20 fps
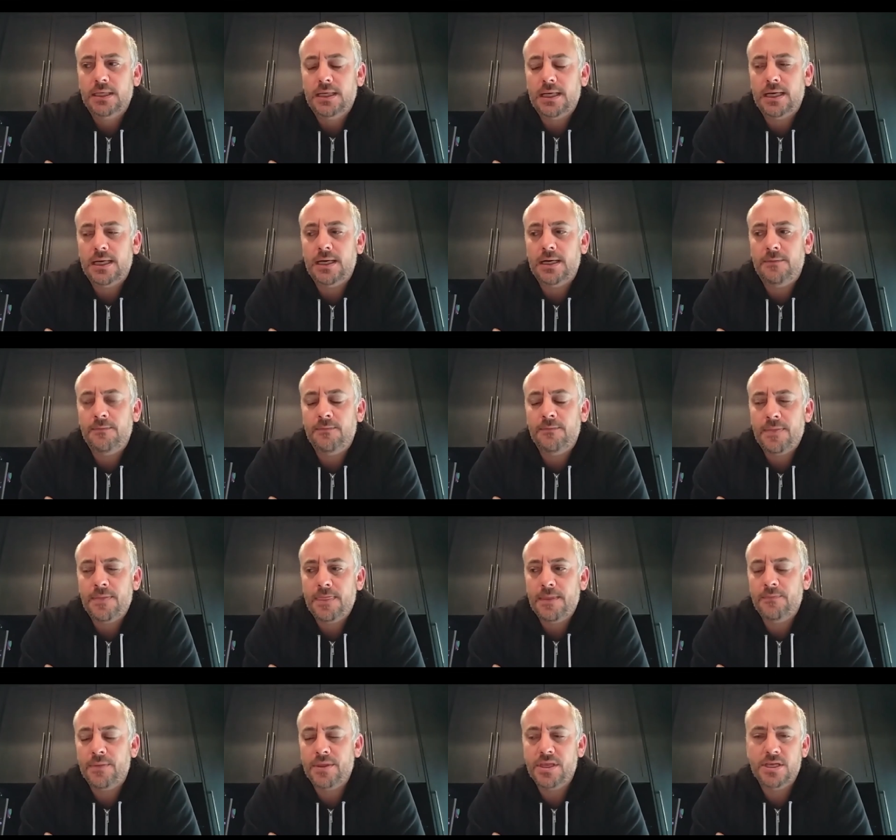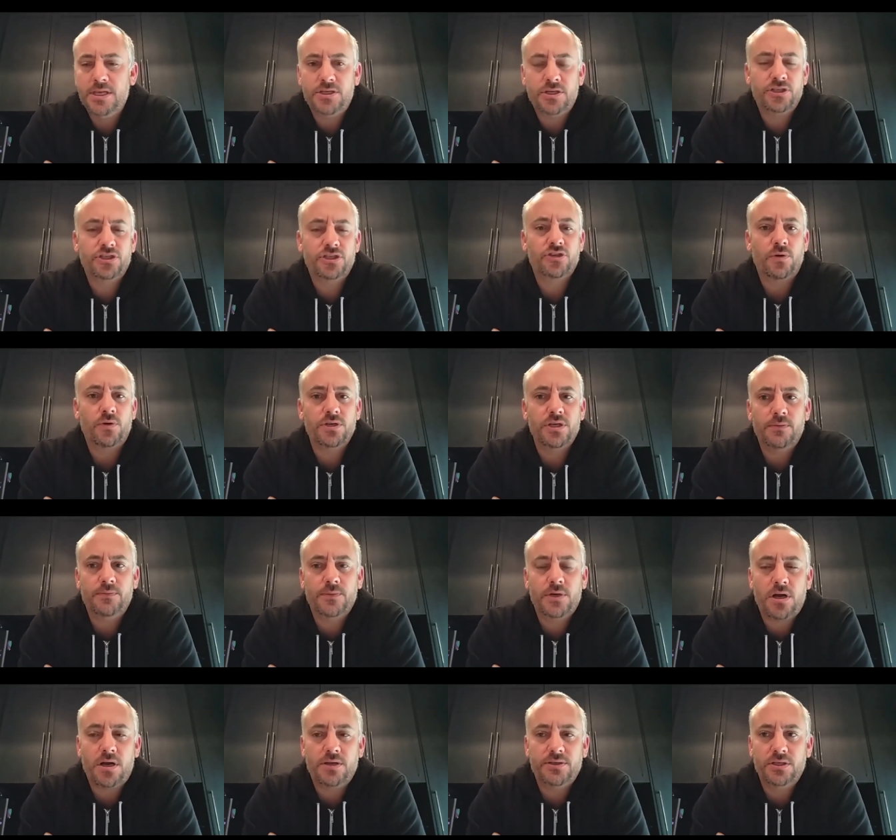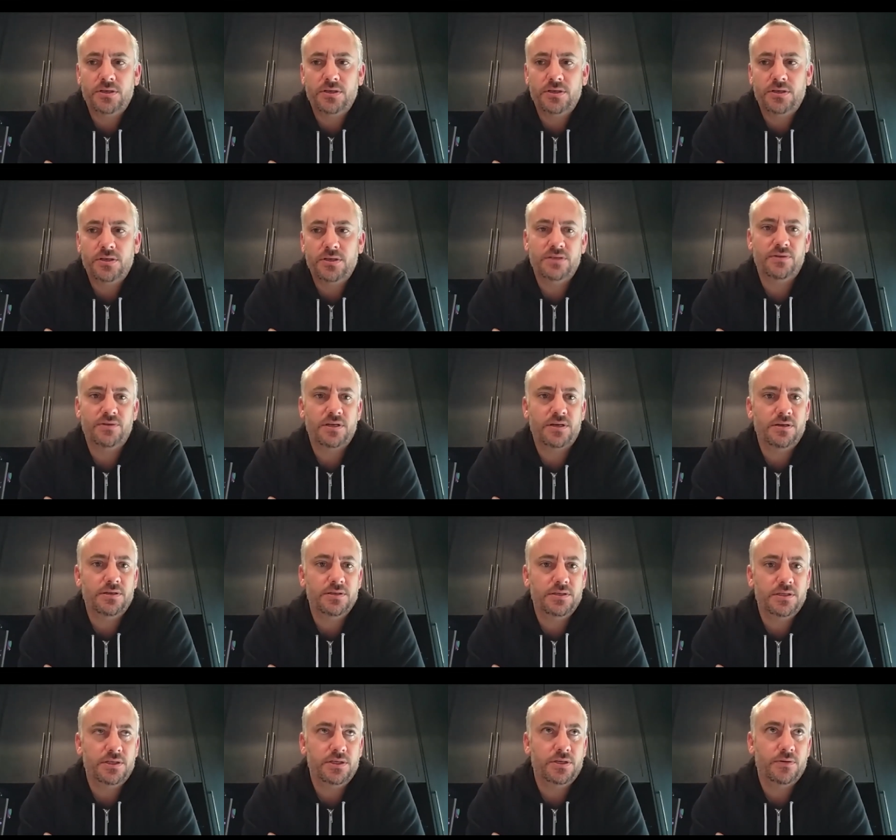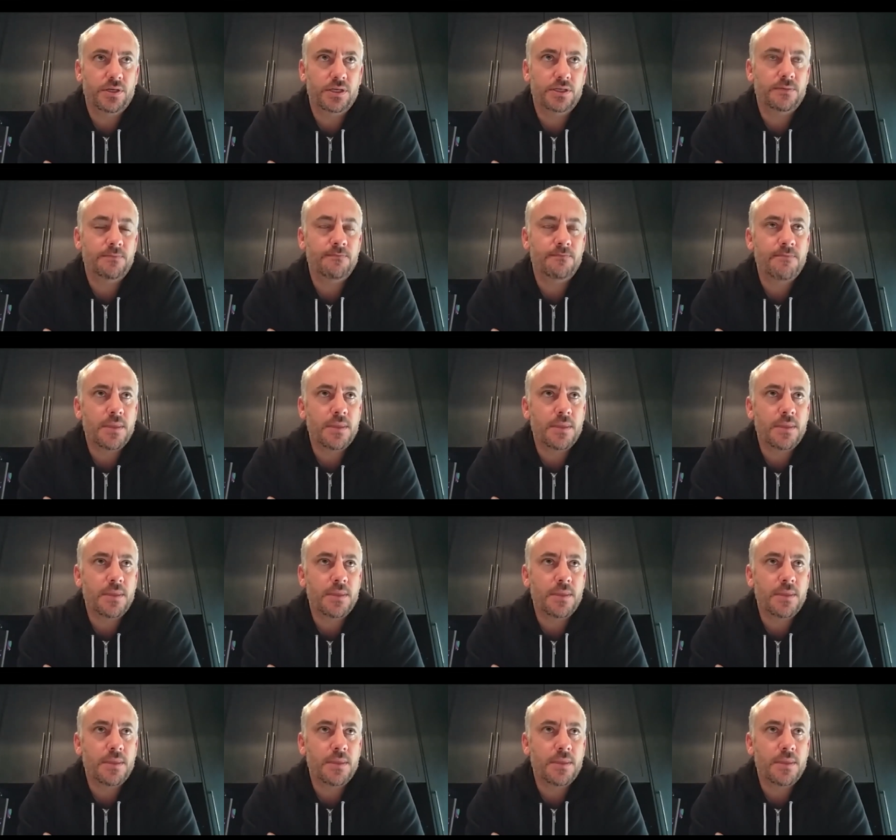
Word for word: Um, mm-hmm. but these are short-term consequences of the current situation.